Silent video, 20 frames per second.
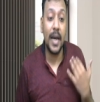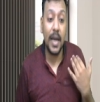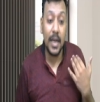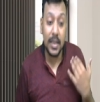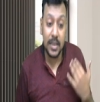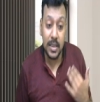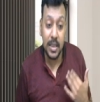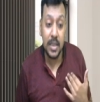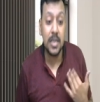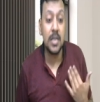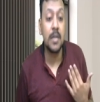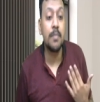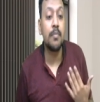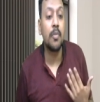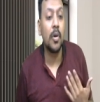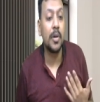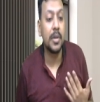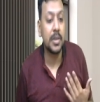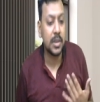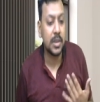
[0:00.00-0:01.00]
he is an
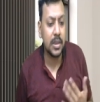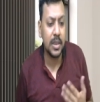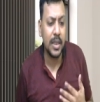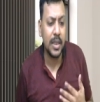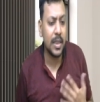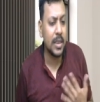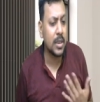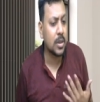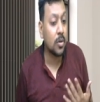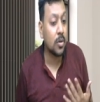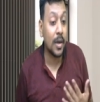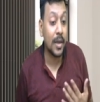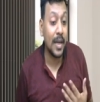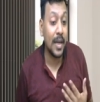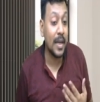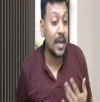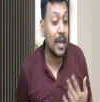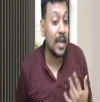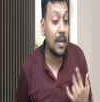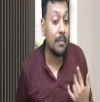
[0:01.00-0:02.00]
employee associate, he is not
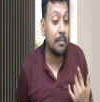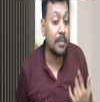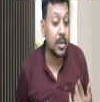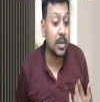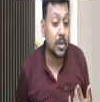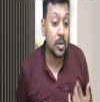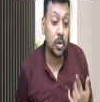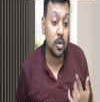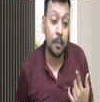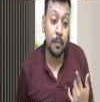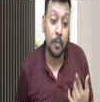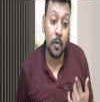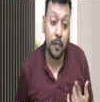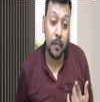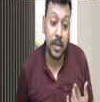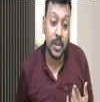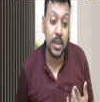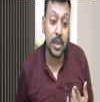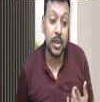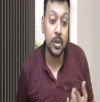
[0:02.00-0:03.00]
carrying any business or
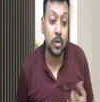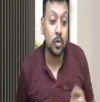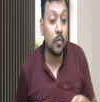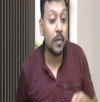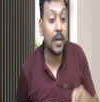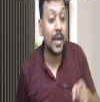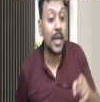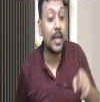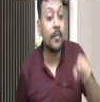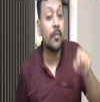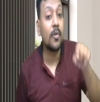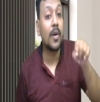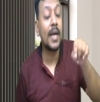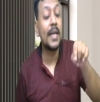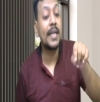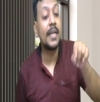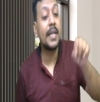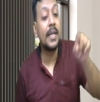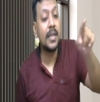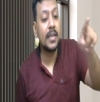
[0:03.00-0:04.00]
profession. So
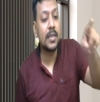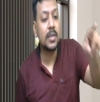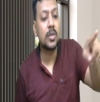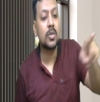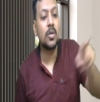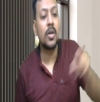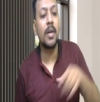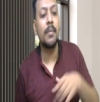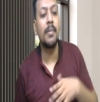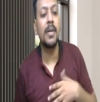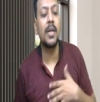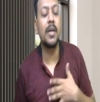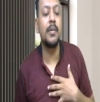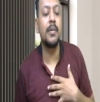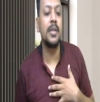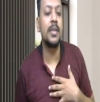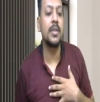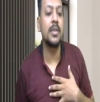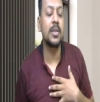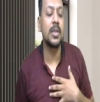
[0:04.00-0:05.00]
194I TDS is not applicable
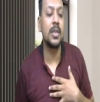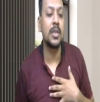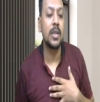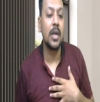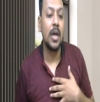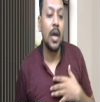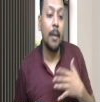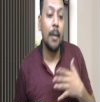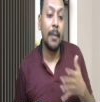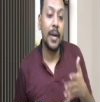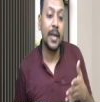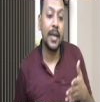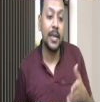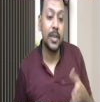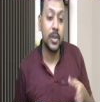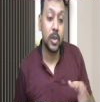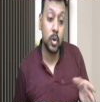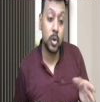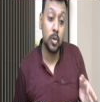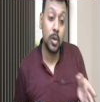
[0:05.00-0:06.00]
in this case. But
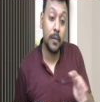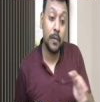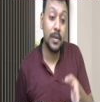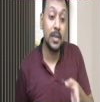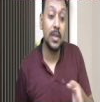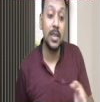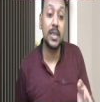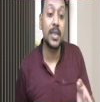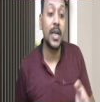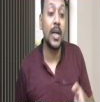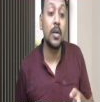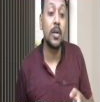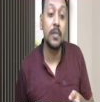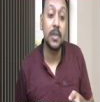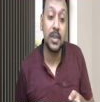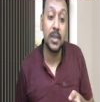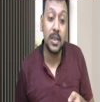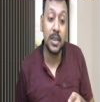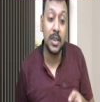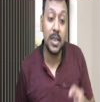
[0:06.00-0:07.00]
yes, to cover these kind of
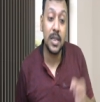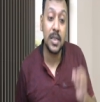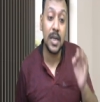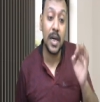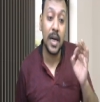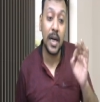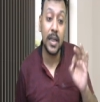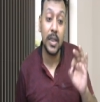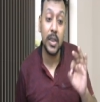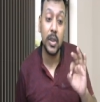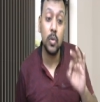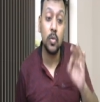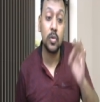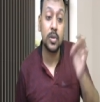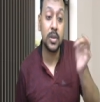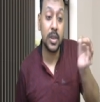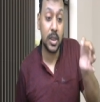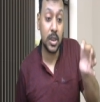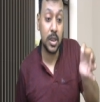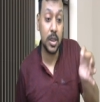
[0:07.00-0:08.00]
associates, a new
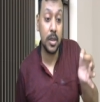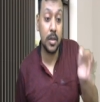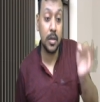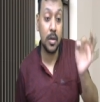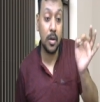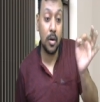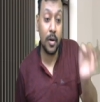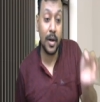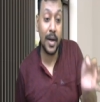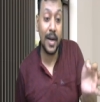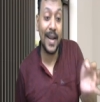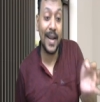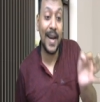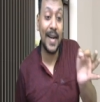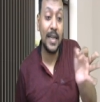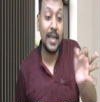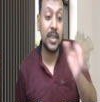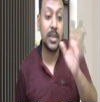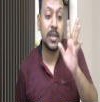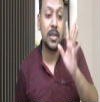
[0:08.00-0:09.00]
section or an
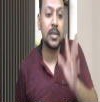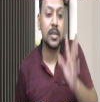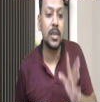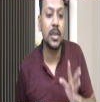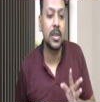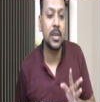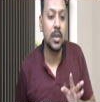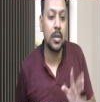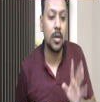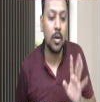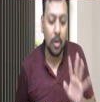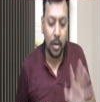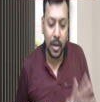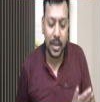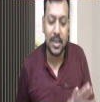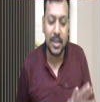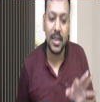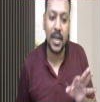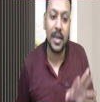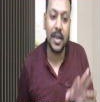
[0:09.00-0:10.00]
additional section or a
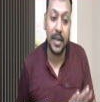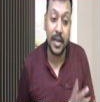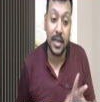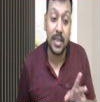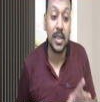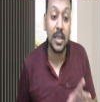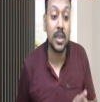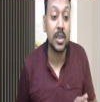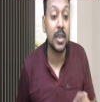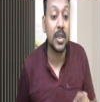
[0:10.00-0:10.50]
secondary section